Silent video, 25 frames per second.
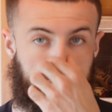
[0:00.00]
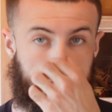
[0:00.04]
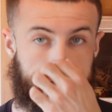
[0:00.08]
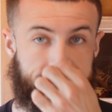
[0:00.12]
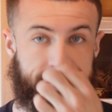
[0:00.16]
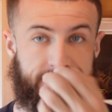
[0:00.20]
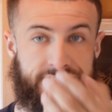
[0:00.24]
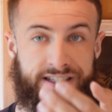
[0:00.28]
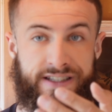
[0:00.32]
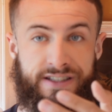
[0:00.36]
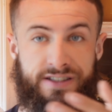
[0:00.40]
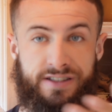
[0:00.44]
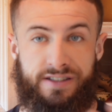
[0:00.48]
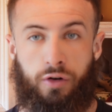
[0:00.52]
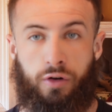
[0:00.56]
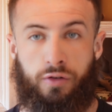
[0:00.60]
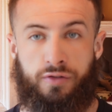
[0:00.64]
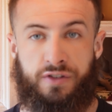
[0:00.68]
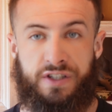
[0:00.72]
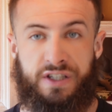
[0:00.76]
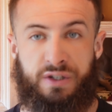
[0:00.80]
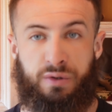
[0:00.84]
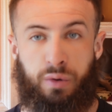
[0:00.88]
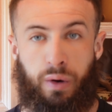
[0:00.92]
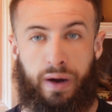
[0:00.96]
as it is
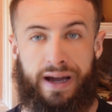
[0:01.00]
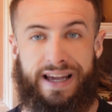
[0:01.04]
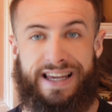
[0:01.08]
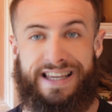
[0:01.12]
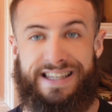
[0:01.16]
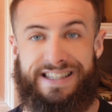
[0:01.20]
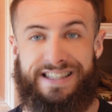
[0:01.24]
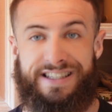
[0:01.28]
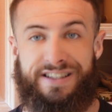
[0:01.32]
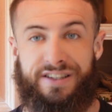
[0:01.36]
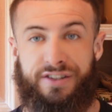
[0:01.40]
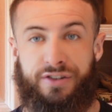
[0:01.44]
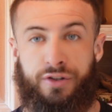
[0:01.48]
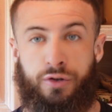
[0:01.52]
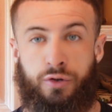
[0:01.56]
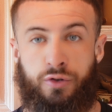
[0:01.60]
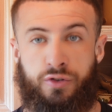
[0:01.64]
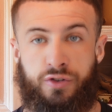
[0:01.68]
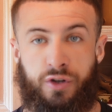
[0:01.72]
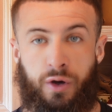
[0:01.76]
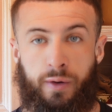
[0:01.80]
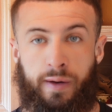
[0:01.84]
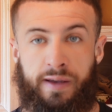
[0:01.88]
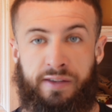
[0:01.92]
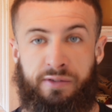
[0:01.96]
obviously quite easy to do
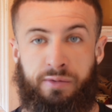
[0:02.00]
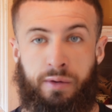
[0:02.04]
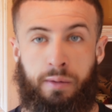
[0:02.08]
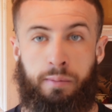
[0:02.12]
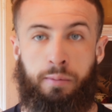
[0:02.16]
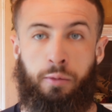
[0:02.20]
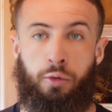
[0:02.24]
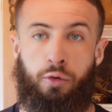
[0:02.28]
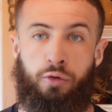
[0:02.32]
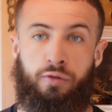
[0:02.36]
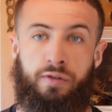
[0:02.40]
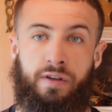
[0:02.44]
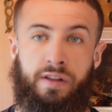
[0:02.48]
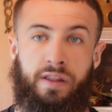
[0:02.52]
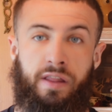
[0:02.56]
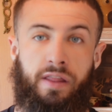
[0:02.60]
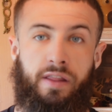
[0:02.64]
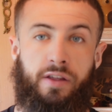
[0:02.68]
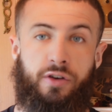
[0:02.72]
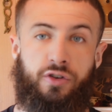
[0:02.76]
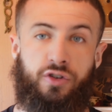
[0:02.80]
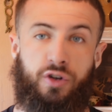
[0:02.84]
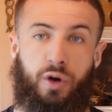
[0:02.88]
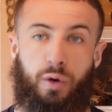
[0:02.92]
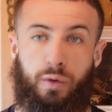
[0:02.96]
so as we're moving
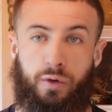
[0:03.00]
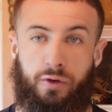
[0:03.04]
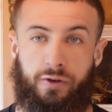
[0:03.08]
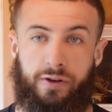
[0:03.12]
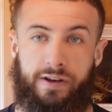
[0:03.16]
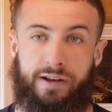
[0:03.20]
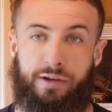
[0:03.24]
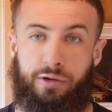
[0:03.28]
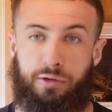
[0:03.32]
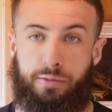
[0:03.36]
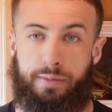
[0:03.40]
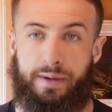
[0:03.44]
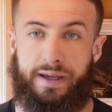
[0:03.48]
the shoulder a little